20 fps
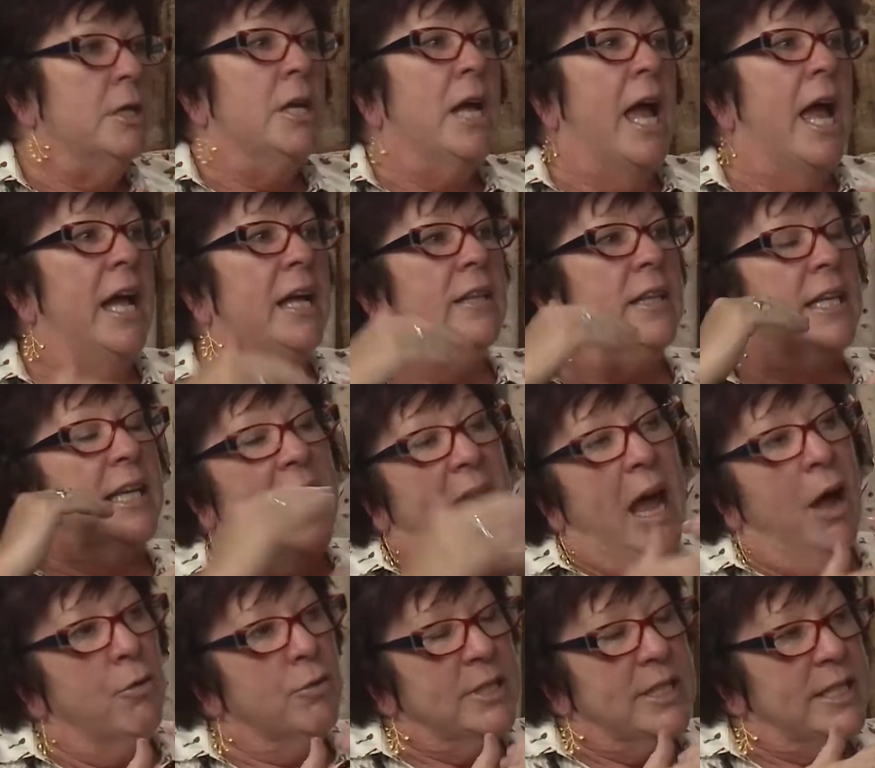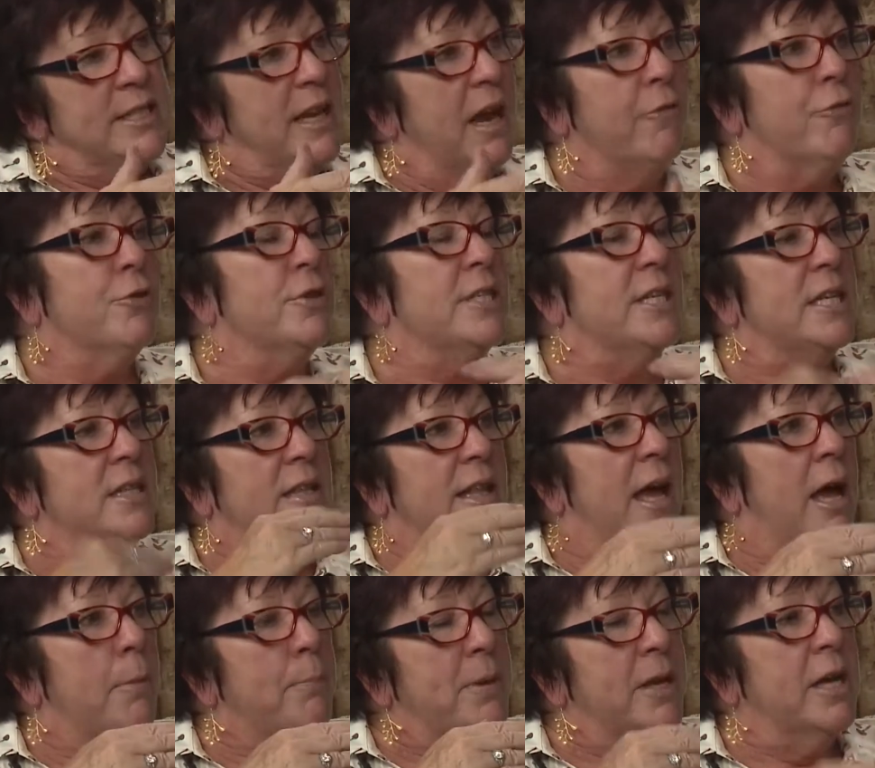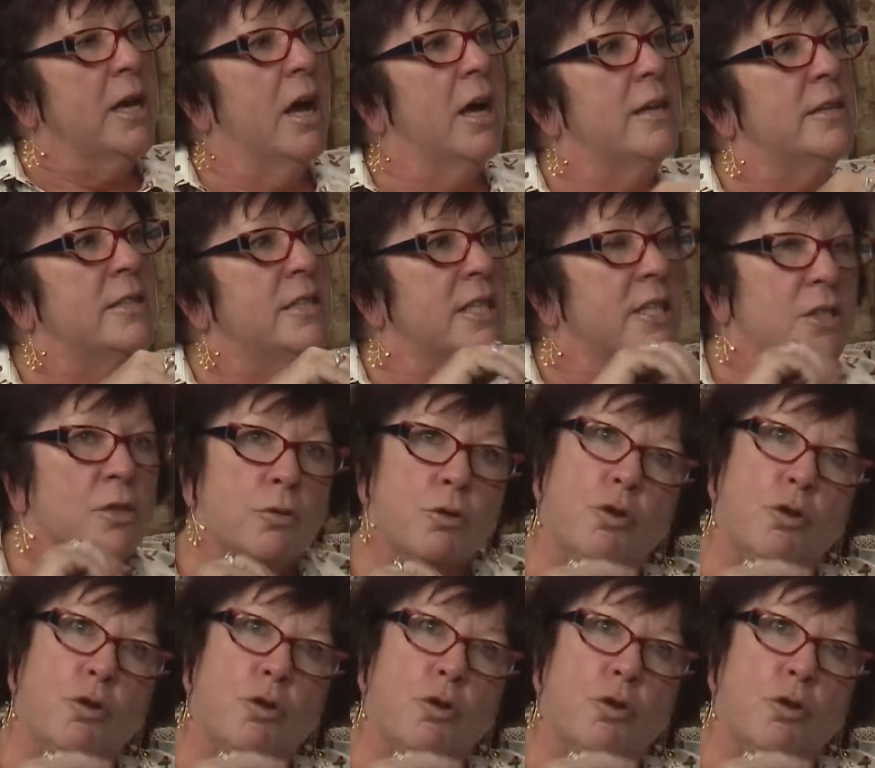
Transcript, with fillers: Okay. And the county never did that because this